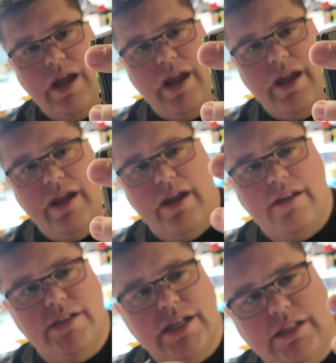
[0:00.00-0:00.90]

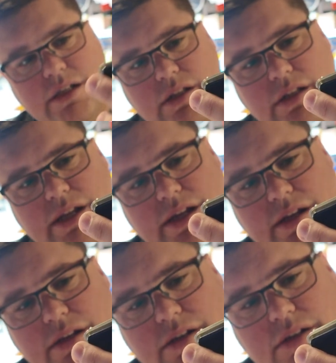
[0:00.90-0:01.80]
and a little